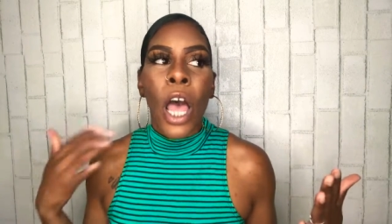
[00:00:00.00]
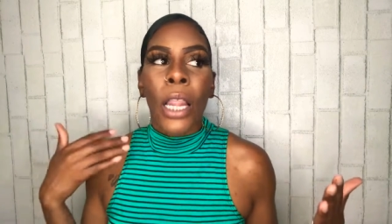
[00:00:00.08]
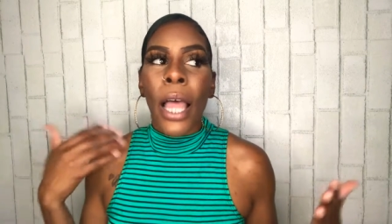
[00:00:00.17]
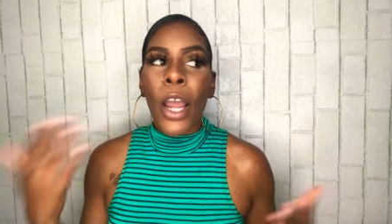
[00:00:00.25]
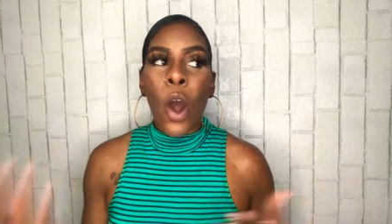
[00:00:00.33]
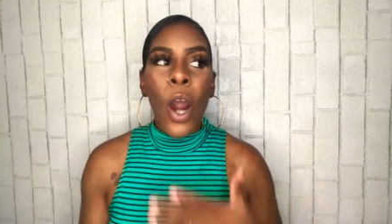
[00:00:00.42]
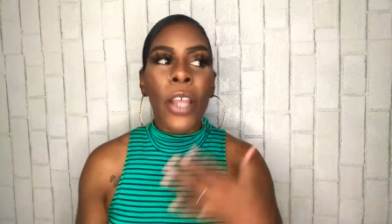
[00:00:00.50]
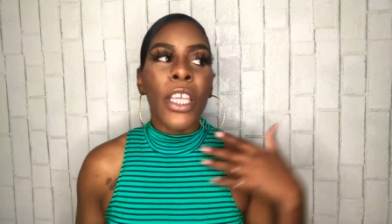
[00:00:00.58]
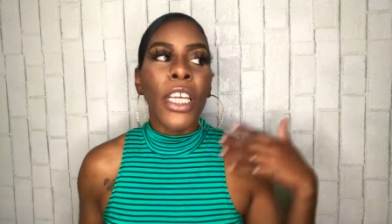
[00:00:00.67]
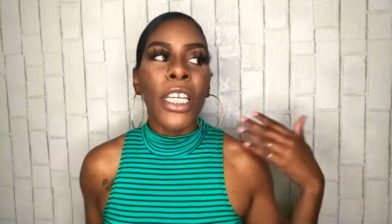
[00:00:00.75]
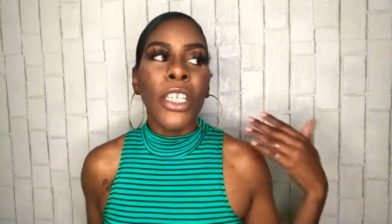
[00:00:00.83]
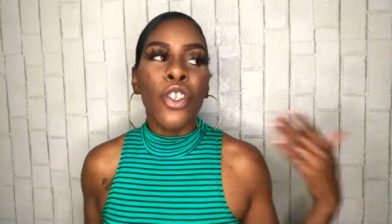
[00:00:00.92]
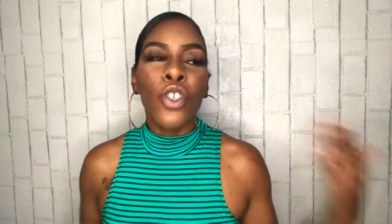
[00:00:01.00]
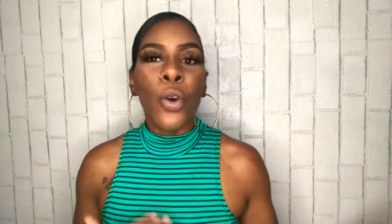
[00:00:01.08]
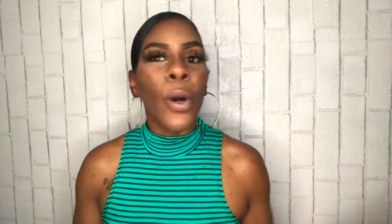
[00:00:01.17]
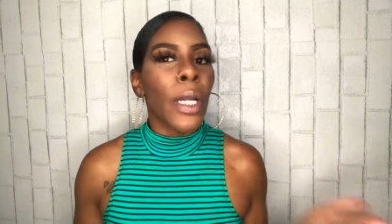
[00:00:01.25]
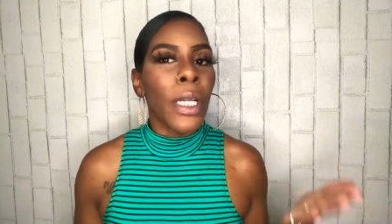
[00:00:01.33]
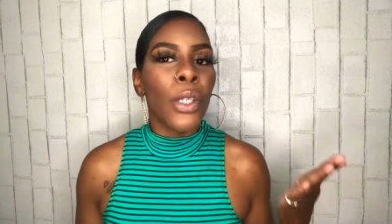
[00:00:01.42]
like are these
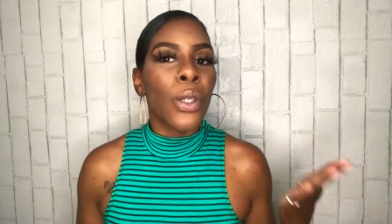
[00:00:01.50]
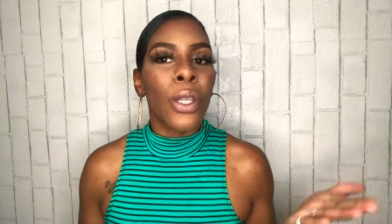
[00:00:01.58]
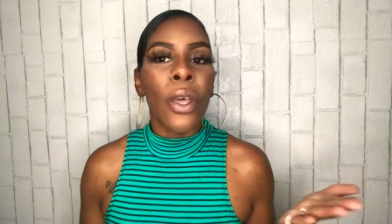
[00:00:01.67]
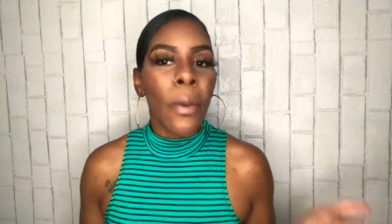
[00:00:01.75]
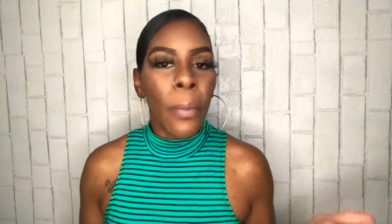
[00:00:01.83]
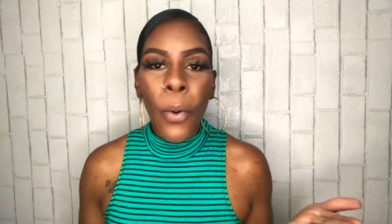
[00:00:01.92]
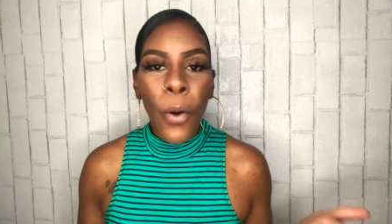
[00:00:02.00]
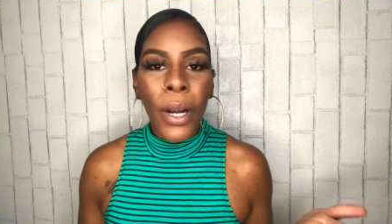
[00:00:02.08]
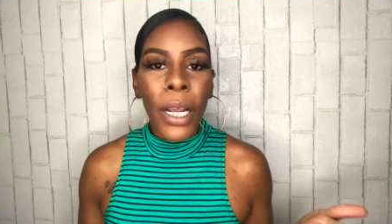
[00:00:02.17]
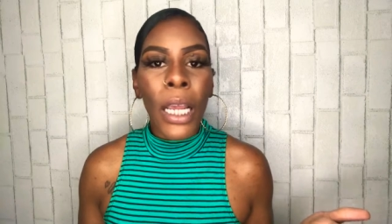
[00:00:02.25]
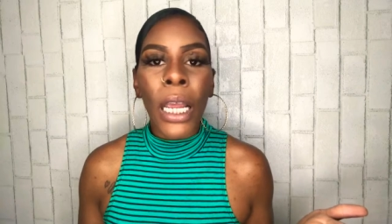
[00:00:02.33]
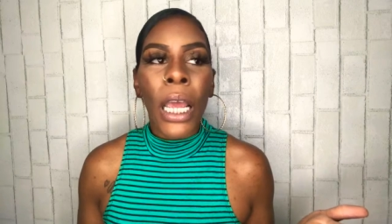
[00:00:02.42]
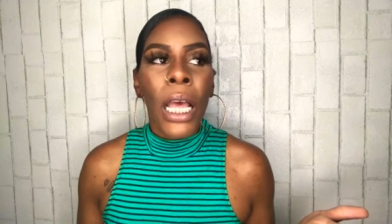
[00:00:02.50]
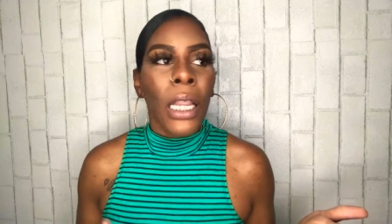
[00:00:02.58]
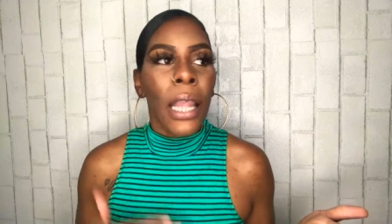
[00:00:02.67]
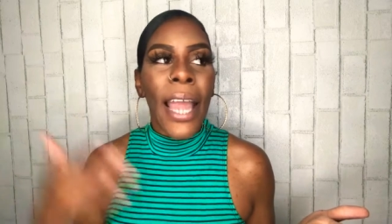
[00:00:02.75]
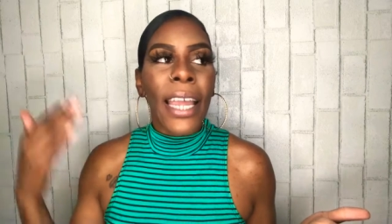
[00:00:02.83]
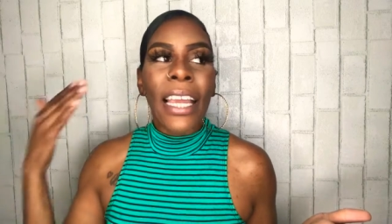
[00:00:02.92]
jordans important
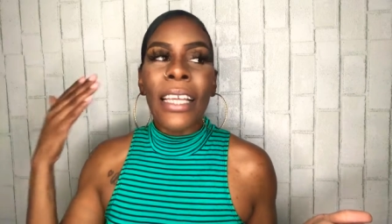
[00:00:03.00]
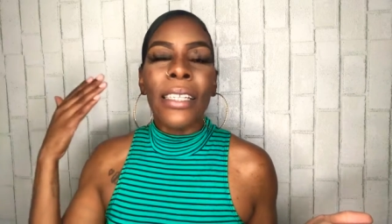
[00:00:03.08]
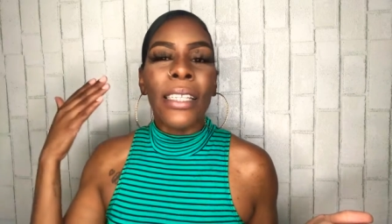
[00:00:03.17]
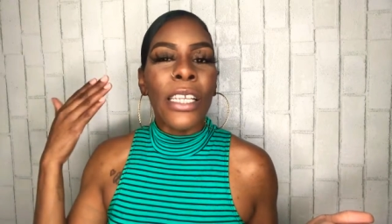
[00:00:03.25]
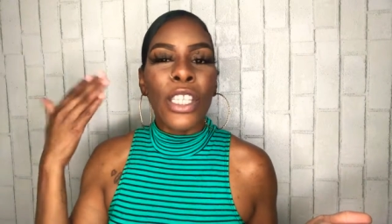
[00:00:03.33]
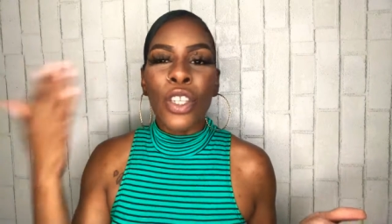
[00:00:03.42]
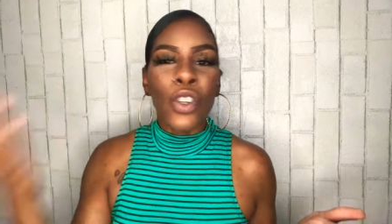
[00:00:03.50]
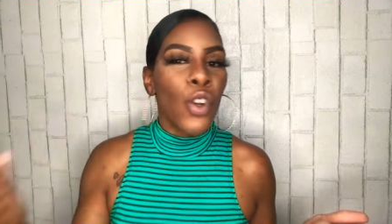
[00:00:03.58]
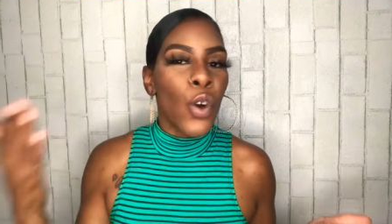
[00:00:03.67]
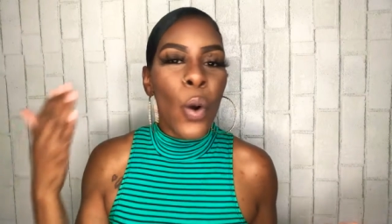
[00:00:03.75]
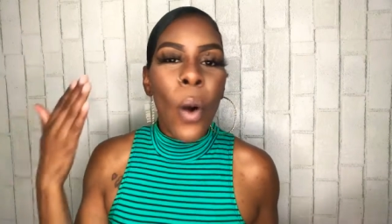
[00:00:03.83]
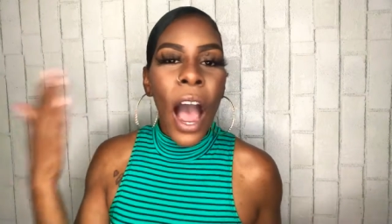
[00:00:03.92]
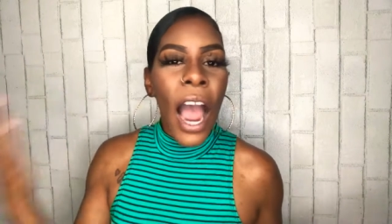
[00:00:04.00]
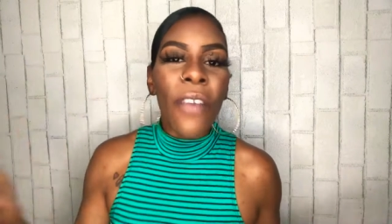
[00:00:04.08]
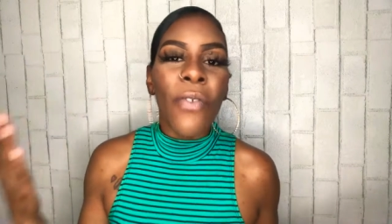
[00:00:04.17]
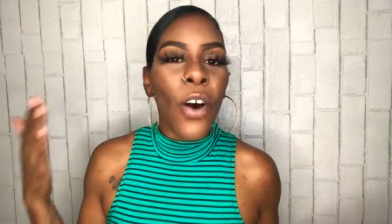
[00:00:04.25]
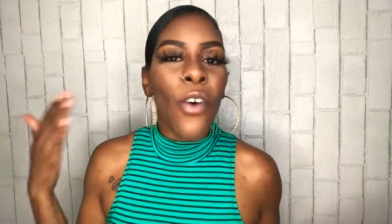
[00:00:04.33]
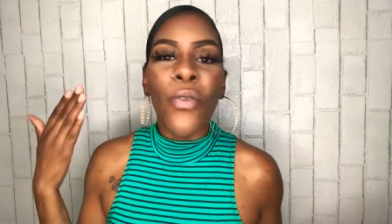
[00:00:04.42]
like is this new
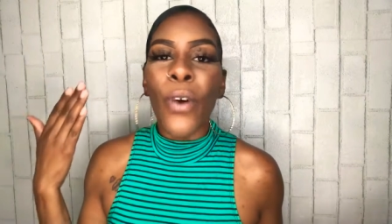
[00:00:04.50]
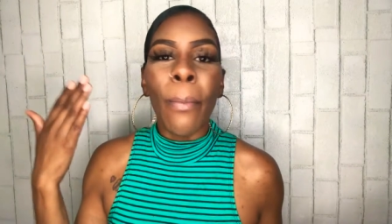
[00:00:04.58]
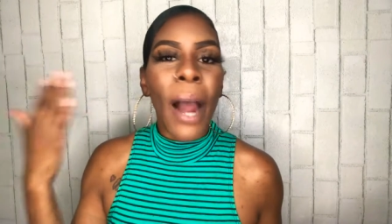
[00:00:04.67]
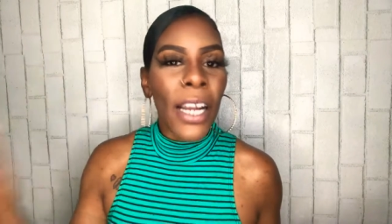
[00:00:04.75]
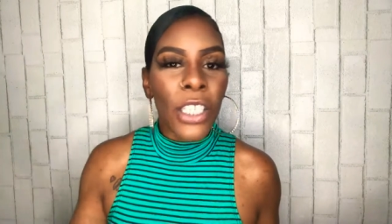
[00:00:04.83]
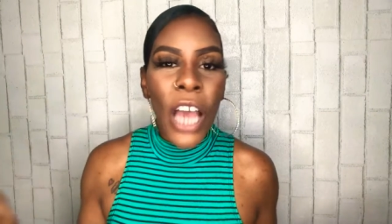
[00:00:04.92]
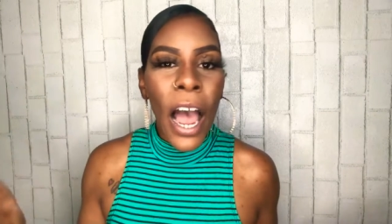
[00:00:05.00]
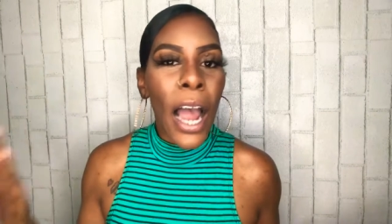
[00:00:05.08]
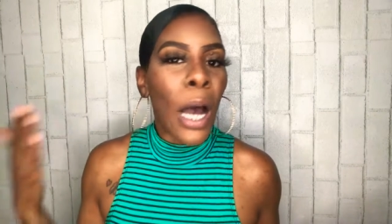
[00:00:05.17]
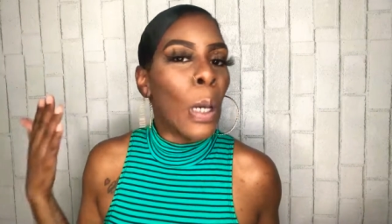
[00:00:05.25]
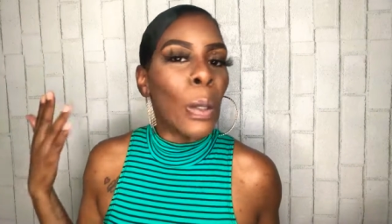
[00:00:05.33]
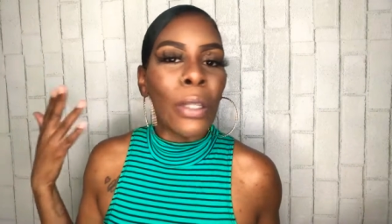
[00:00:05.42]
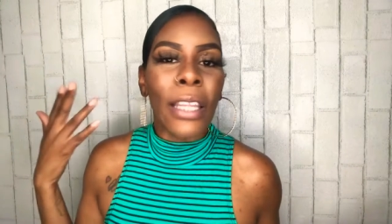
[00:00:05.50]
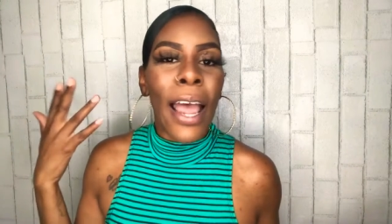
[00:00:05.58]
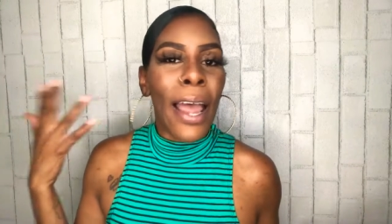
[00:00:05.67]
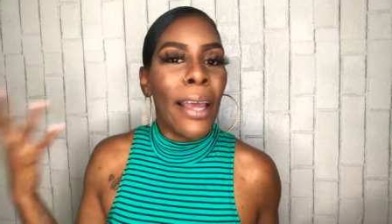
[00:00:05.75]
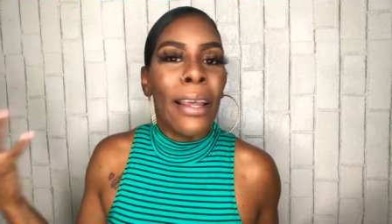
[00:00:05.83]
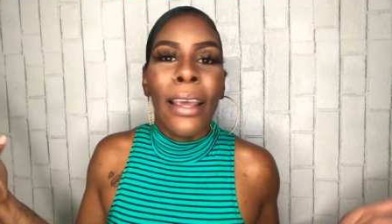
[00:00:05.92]
iphone for my child
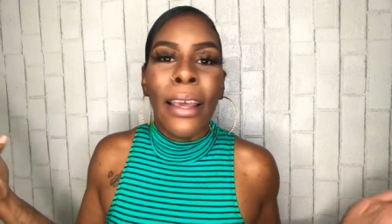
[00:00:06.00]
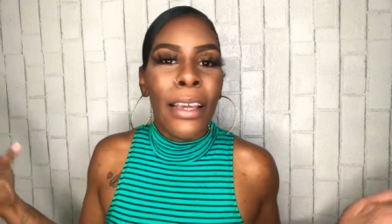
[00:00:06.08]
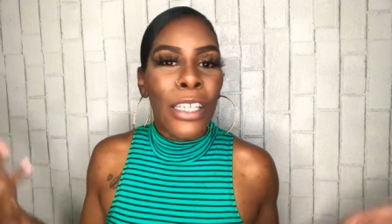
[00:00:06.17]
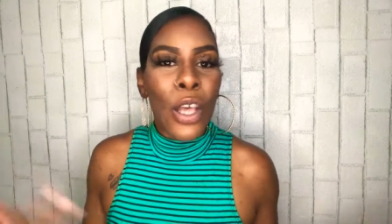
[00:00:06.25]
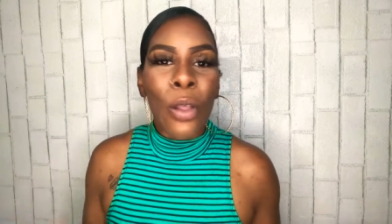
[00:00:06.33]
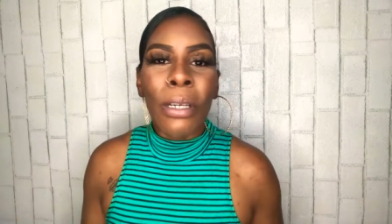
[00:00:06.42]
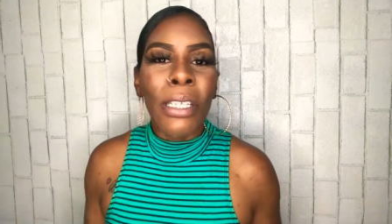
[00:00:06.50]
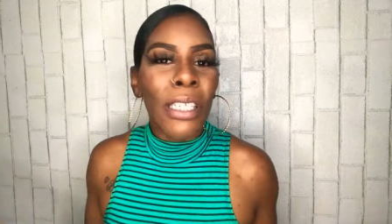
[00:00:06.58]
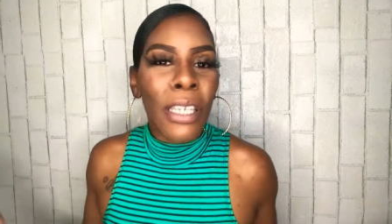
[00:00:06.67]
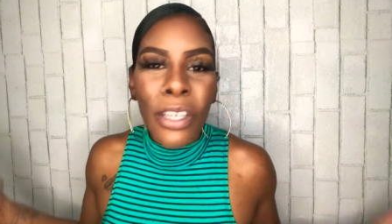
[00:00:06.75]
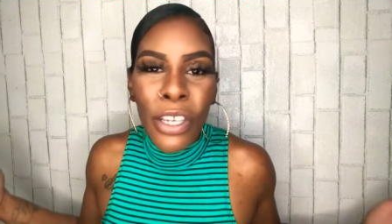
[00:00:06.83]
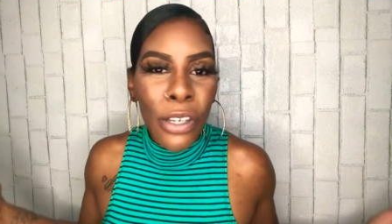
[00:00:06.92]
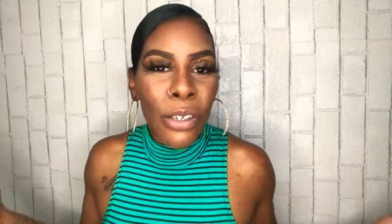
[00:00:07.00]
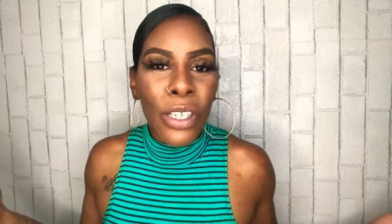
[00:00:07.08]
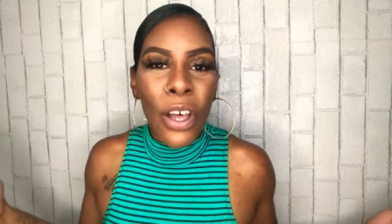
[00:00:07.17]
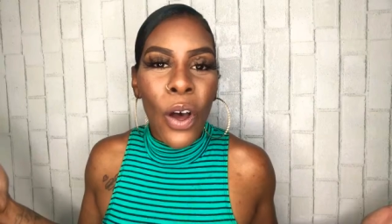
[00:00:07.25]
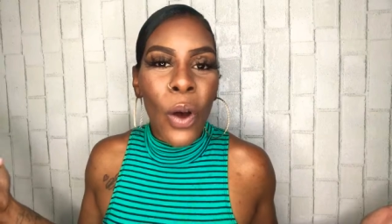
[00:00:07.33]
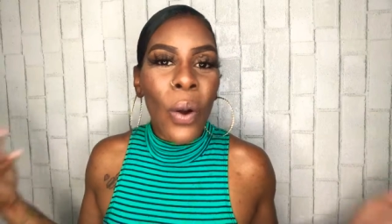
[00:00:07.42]
that is only 10 years
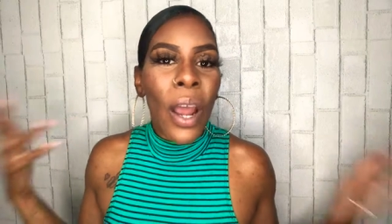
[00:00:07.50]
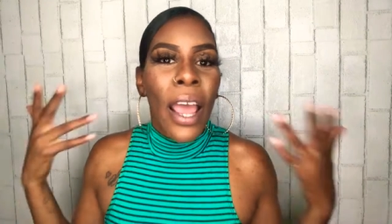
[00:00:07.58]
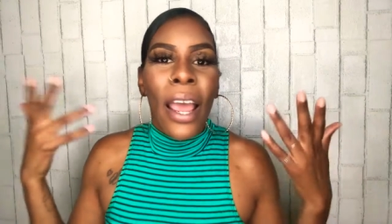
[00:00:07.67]
old